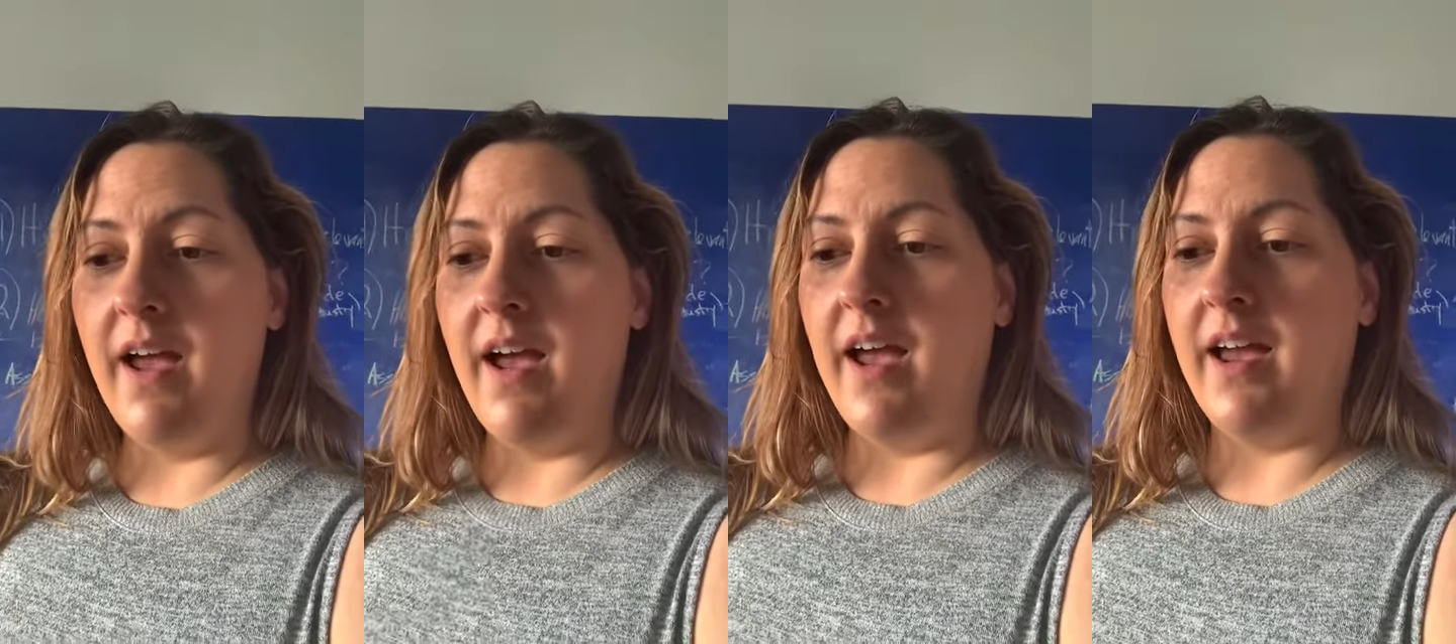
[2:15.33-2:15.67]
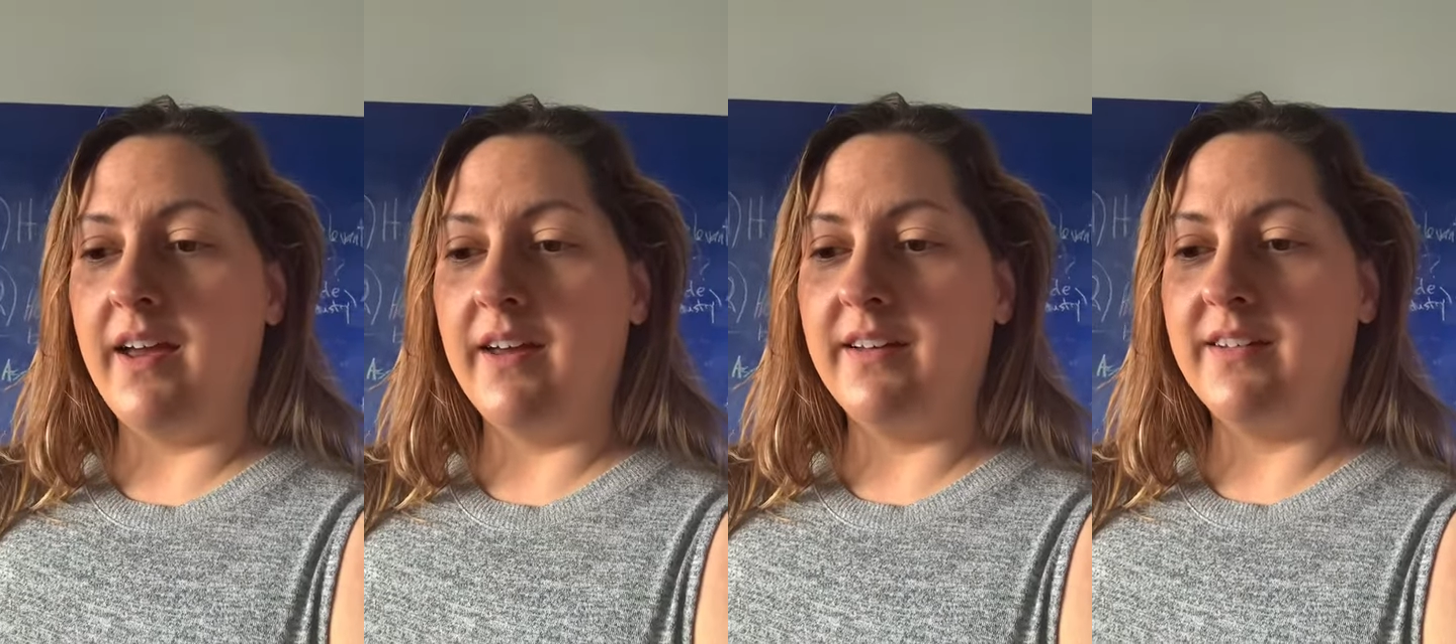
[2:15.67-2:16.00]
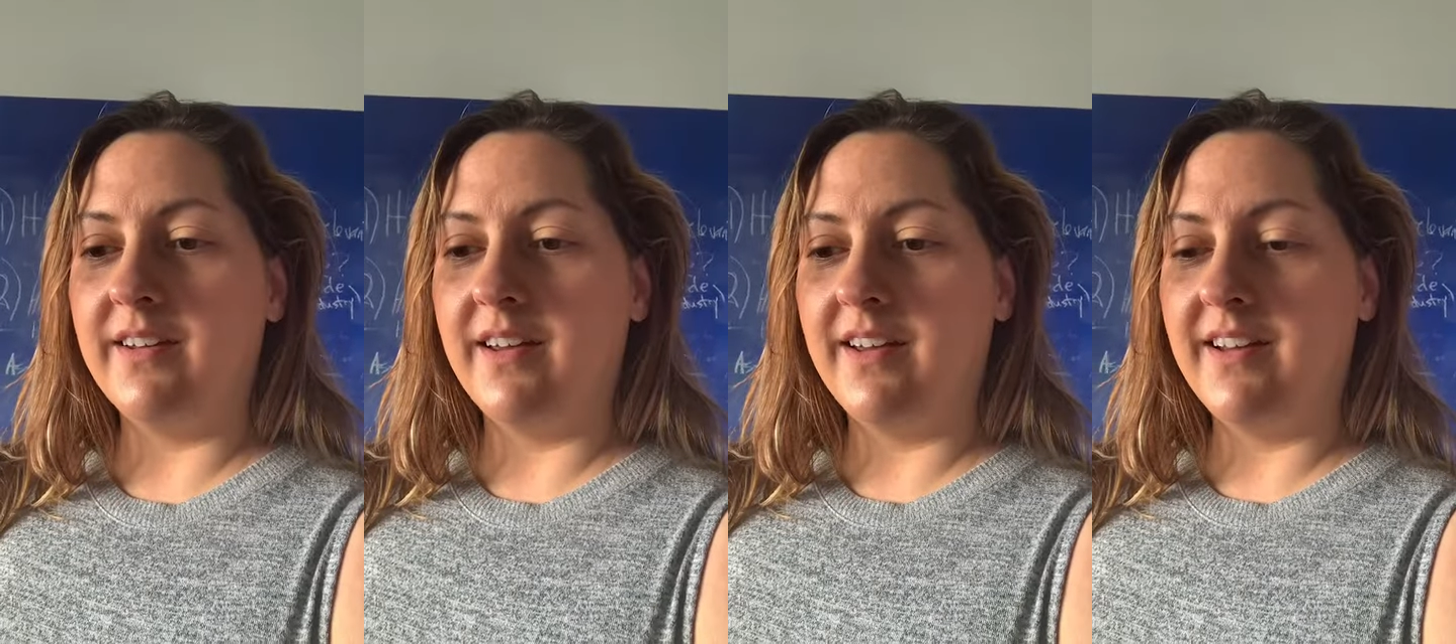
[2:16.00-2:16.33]
And
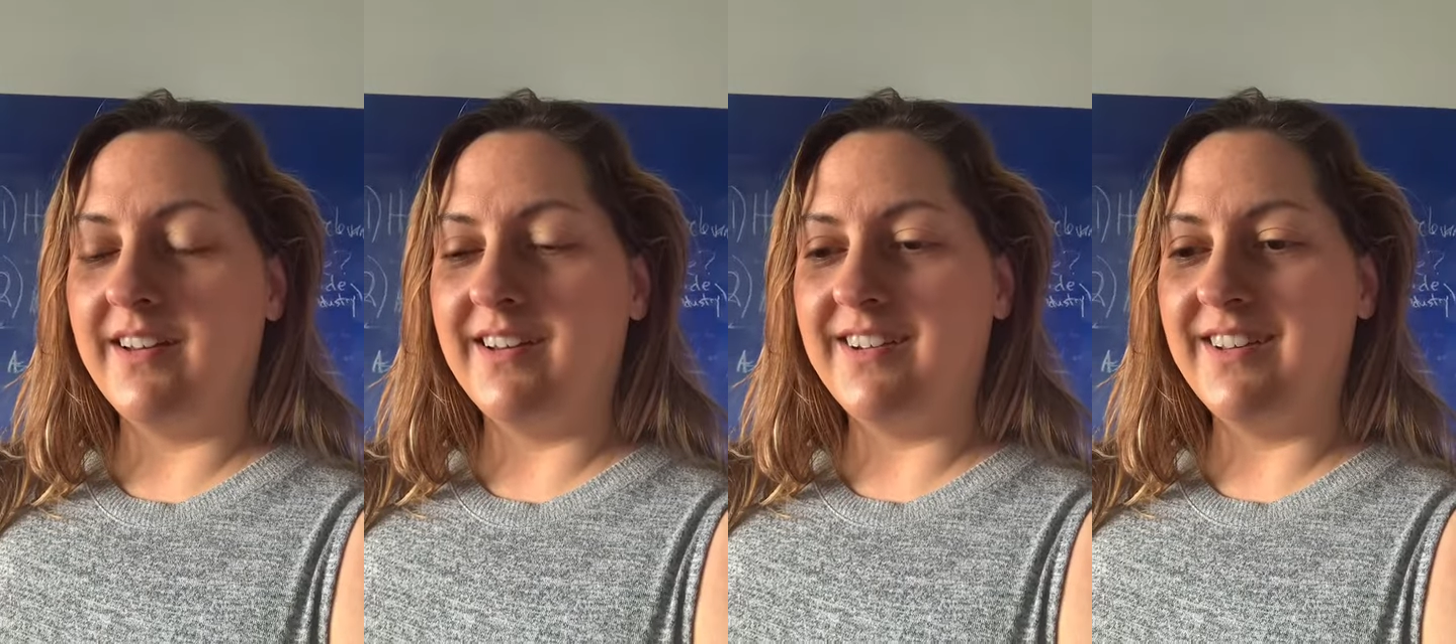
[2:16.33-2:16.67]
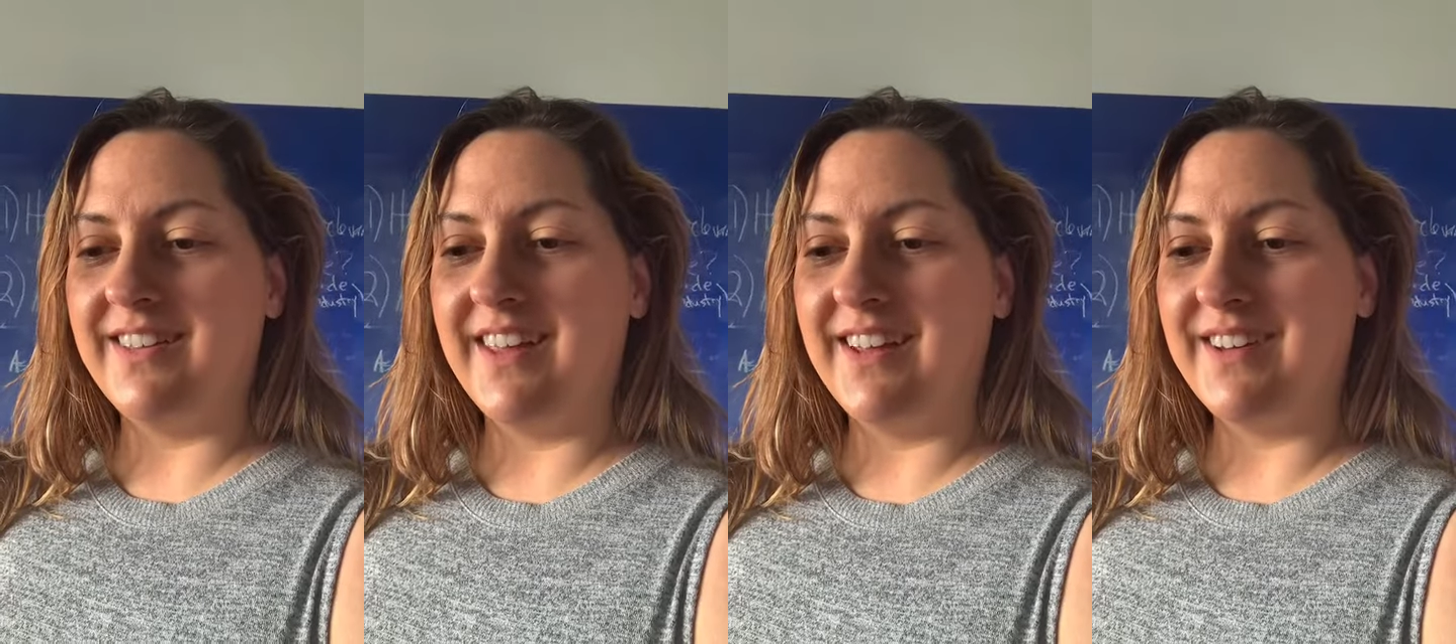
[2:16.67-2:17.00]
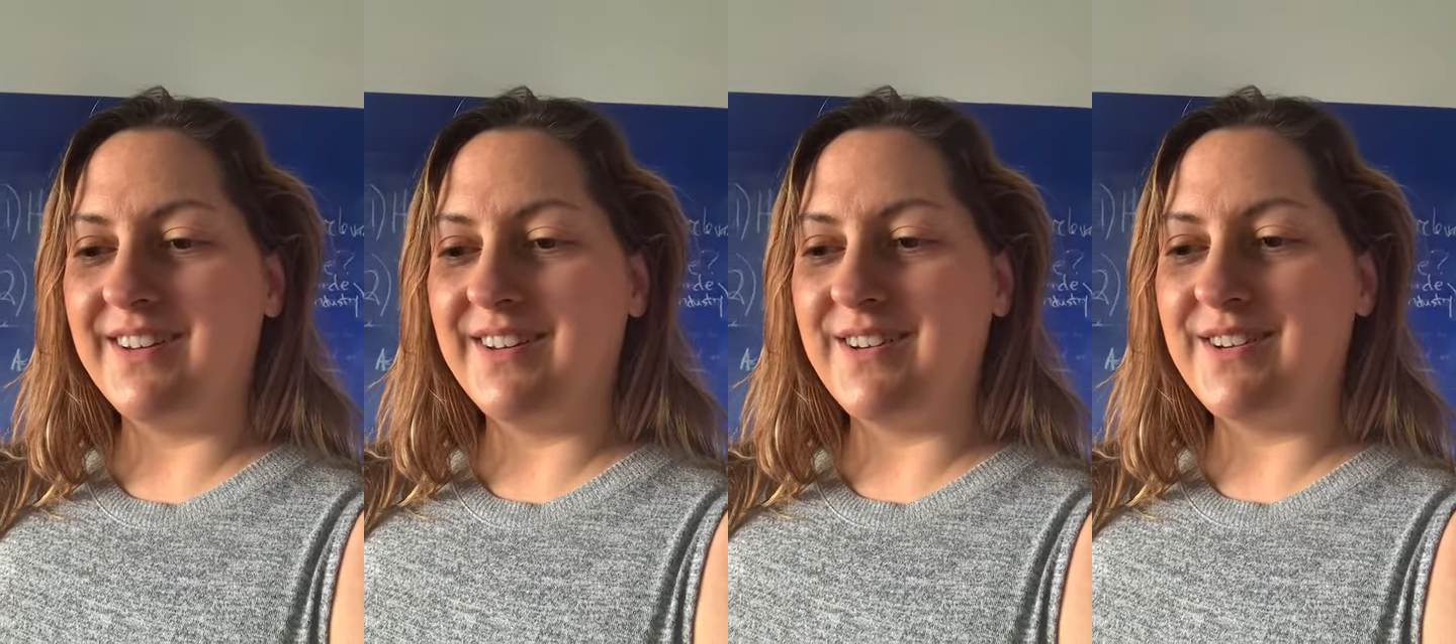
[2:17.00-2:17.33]
then